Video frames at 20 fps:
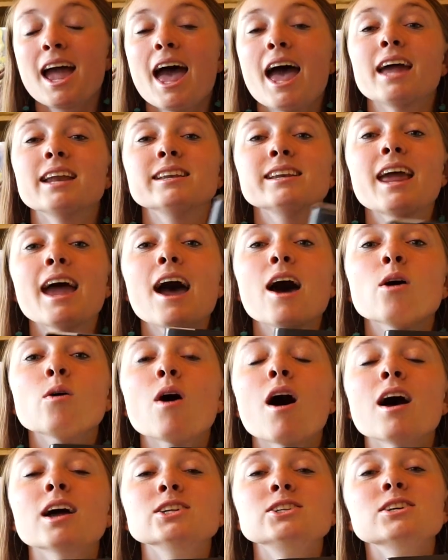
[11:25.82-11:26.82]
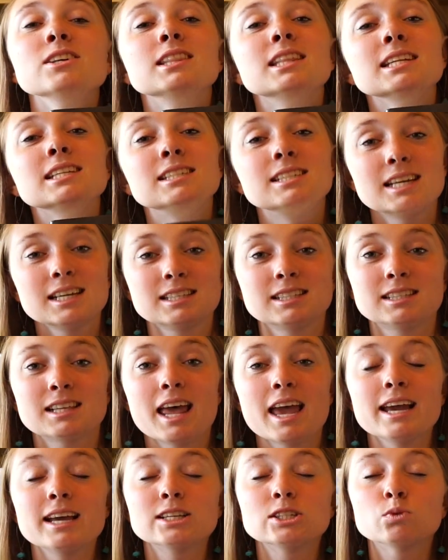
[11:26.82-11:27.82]
And now onto the
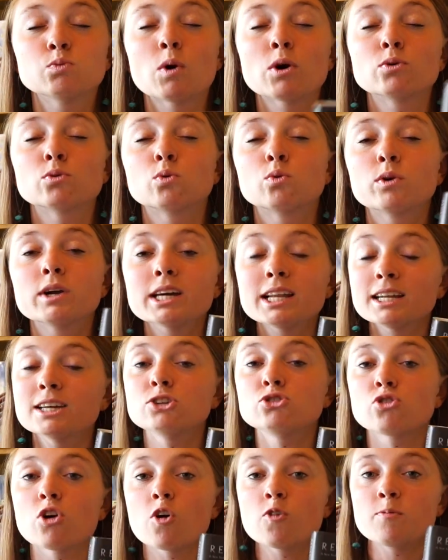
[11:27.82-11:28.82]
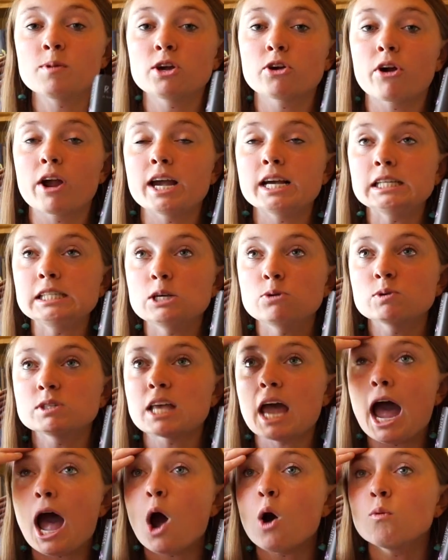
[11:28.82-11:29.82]
dislikes. What really drove me crazy was
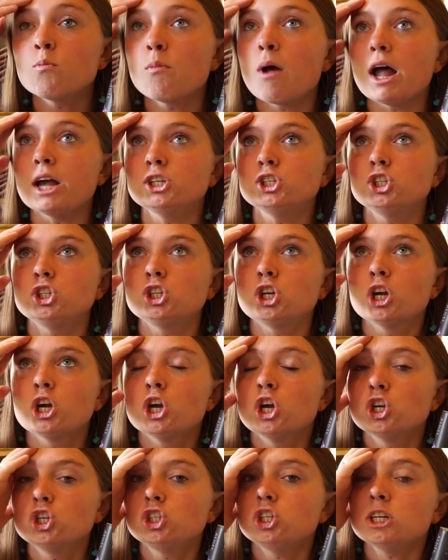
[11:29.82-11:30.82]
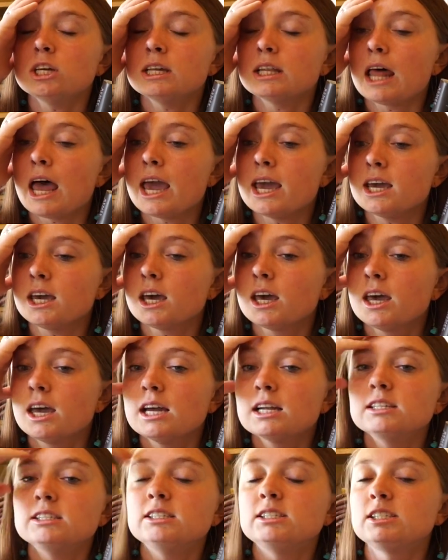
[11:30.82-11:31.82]
how much she like
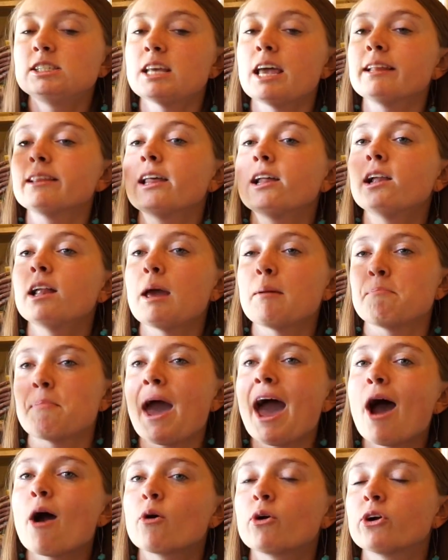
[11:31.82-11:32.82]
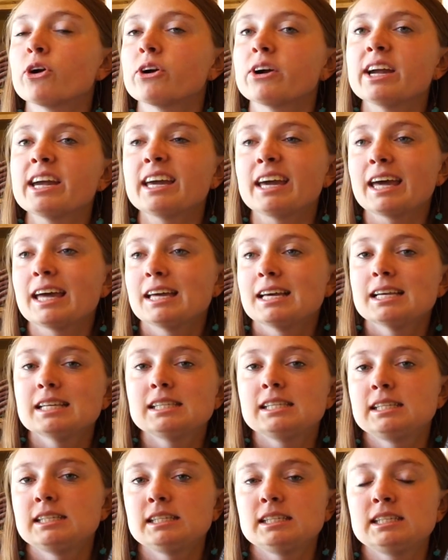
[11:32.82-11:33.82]
said little empowering
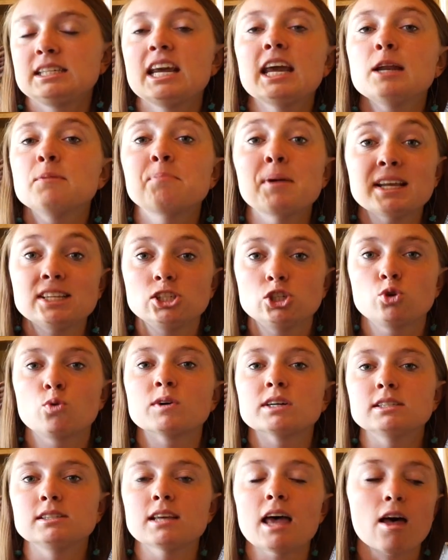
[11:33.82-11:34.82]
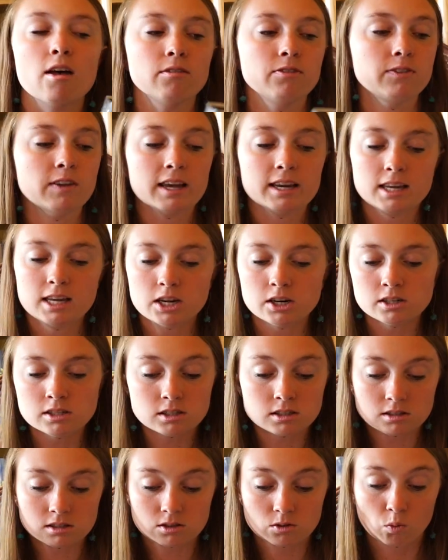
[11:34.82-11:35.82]
tidbits to herself. Like
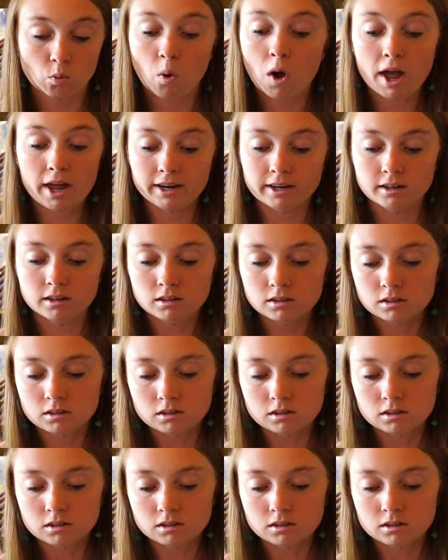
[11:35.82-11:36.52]
here's one.